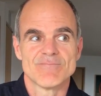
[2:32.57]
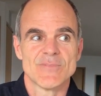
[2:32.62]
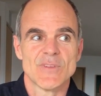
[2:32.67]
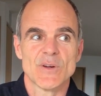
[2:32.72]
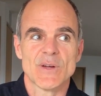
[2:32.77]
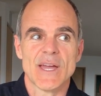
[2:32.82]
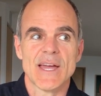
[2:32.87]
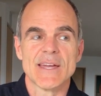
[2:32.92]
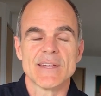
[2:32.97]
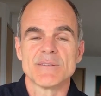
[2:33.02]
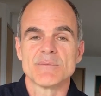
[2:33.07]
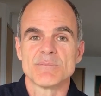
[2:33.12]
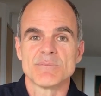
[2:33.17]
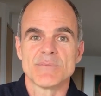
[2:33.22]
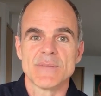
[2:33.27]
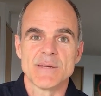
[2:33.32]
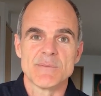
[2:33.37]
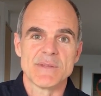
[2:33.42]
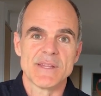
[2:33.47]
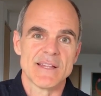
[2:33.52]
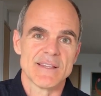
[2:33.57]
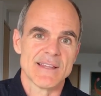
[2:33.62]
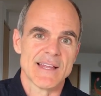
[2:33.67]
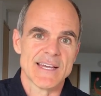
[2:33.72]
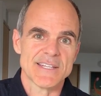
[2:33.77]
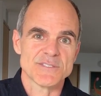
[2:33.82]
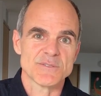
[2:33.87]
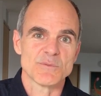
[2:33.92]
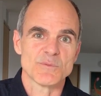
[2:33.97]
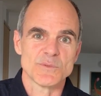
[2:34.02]
Okay, maybe that
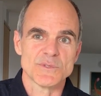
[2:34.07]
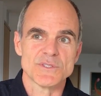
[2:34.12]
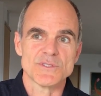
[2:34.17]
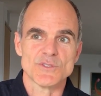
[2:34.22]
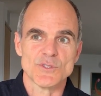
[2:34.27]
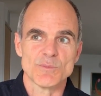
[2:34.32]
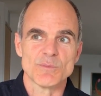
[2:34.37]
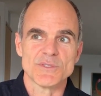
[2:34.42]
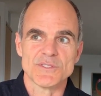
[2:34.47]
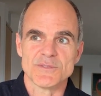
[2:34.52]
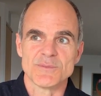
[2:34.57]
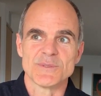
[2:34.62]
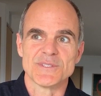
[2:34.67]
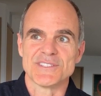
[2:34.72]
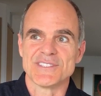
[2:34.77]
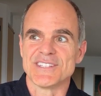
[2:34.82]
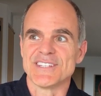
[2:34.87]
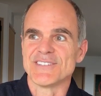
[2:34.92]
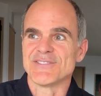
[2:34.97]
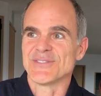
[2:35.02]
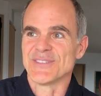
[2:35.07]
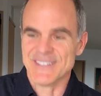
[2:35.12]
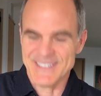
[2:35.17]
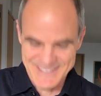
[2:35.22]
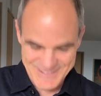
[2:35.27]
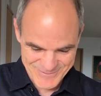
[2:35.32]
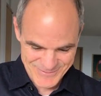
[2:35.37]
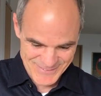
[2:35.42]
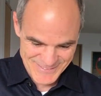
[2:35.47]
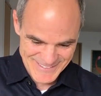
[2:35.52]
last one was super
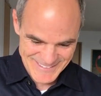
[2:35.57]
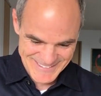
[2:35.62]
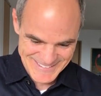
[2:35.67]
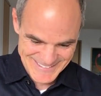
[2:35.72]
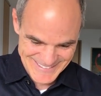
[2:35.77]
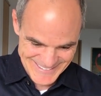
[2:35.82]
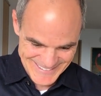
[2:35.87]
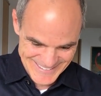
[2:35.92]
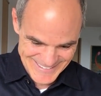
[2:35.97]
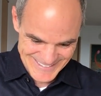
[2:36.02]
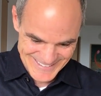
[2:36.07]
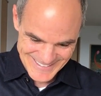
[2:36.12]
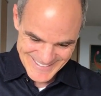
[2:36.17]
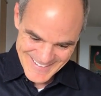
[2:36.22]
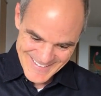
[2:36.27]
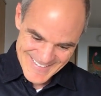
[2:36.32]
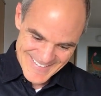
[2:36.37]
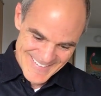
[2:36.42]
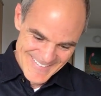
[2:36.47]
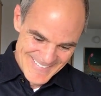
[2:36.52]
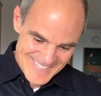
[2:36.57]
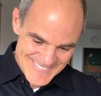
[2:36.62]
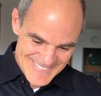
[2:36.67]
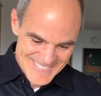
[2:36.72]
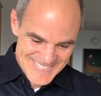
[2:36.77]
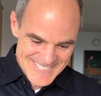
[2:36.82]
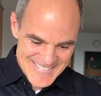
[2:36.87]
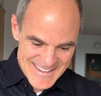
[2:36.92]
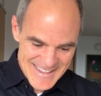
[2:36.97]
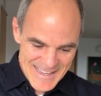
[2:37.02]
specific, but
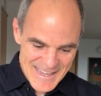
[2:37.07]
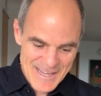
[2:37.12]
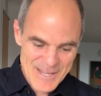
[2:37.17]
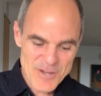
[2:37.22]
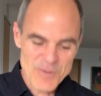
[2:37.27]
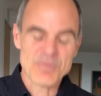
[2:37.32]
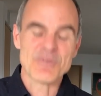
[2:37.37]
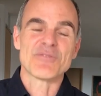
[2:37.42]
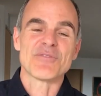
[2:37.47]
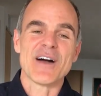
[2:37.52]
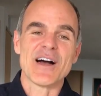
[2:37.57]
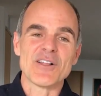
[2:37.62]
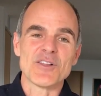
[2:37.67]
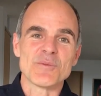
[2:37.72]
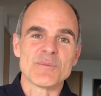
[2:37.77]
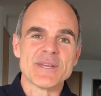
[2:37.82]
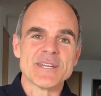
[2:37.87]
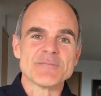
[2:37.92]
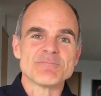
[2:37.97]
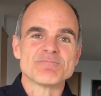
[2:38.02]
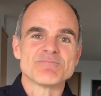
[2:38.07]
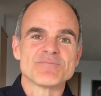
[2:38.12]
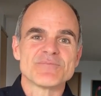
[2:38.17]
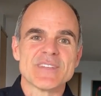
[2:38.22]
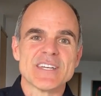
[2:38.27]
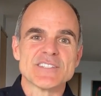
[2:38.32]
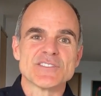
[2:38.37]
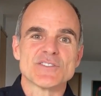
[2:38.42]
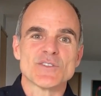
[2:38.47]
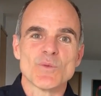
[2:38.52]
I hope you follow me.
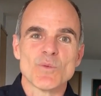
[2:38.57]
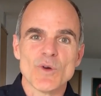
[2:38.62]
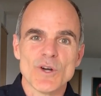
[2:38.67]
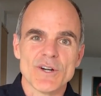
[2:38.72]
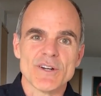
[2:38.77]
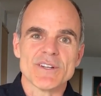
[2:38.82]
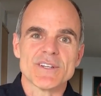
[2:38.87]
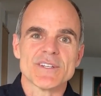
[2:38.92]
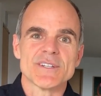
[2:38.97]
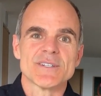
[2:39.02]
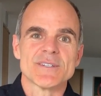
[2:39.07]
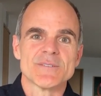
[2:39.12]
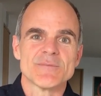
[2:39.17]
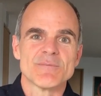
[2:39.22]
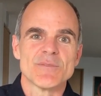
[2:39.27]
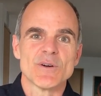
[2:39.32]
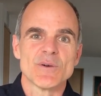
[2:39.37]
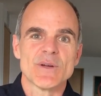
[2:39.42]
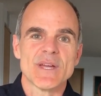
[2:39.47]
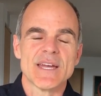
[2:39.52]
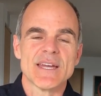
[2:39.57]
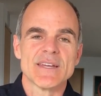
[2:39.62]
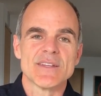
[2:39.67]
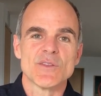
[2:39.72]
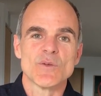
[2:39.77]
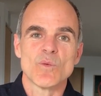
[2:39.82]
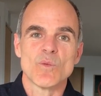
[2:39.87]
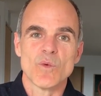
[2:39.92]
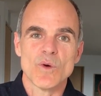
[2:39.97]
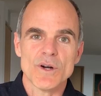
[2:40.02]
It's the work, okay?
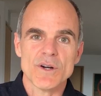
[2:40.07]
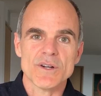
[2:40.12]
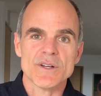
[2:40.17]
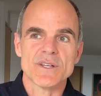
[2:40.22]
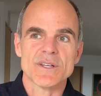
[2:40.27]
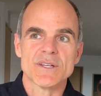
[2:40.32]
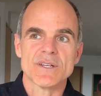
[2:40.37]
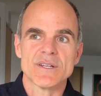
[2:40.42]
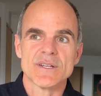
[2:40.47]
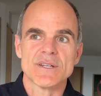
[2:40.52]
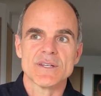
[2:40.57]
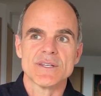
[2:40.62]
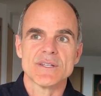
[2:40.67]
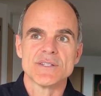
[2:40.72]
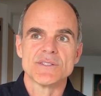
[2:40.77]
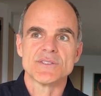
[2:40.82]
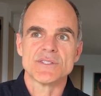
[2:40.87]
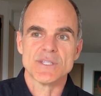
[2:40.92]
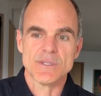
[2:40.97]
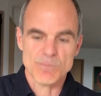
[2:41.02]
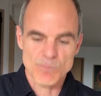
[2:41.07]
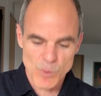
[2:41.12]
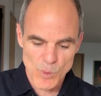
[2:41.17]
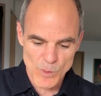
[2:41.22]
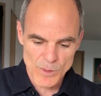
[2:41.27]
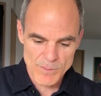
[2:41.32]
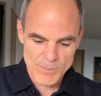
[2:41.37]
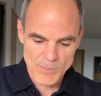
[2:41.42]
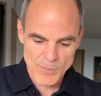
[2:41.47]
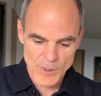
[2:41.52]
The work is the
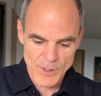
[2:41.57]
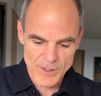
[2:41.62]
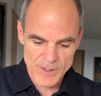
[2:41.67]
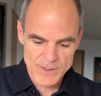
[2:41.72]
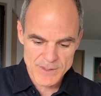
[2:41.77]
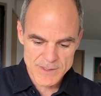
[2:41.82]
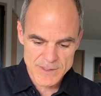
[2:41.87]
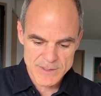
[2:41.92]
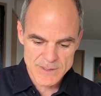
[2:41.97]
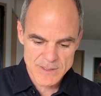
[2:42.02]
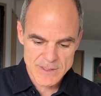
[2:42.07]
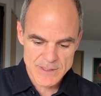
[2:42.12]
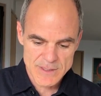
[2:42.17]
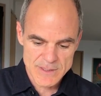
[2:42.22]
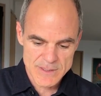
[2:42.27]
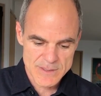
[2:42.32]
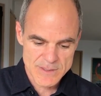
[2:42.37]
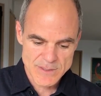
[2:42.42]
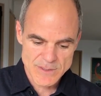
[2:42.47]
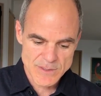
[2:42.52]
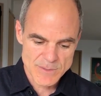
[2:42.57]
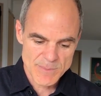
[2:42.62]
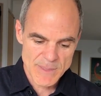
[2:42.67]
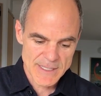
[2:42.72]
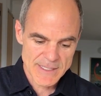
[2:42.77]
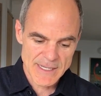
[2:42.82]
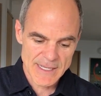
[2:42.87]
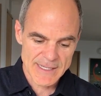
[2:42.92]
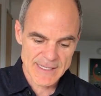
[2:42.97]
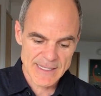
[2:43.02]
important part. You
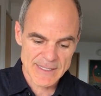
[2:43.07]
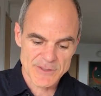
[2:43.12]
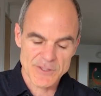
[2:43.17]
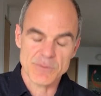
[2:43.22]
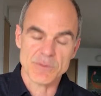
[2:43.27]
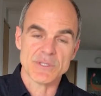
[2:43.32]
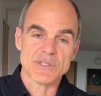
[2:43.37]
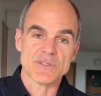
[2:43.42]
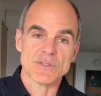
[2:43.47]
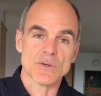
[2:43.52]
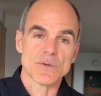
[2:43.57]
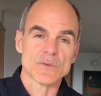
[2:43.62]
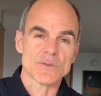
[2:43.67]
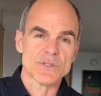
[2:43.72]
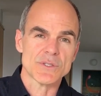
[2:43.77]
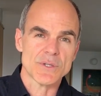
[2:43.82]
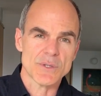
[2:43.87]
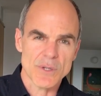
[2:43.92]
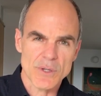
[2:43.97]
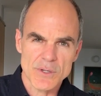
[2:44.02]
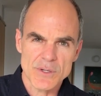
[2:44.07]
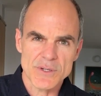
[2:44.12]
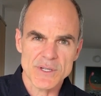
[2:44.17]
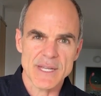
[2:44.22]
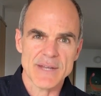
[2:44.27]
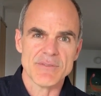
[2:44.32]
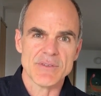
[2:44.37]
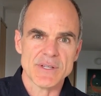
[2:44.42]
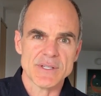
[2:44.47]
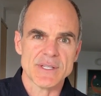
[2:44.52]
may not get the result you earned
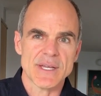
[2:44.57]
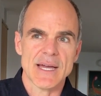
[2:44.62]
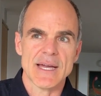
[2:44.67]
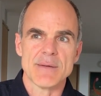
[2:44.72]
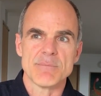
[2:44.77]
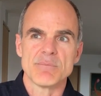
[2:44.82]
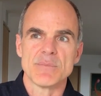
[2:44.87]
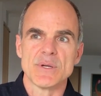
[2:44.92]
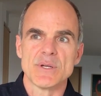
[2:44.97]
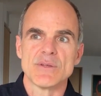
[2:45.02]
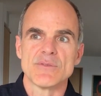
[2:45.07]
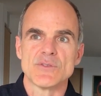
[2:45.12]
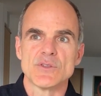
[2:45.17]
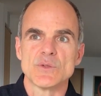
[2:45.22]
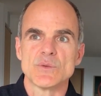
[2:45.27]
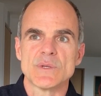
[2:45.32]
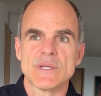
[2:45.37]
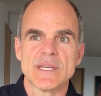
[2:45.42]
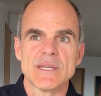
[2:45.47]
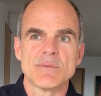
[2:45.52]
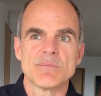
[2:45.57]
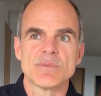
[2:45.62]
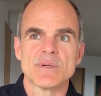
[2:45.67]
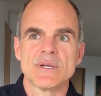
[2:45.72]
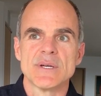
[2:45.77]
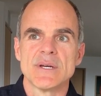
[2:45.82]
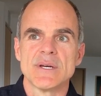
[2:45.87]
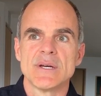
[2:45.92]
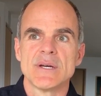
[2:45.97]
every time, but if you keep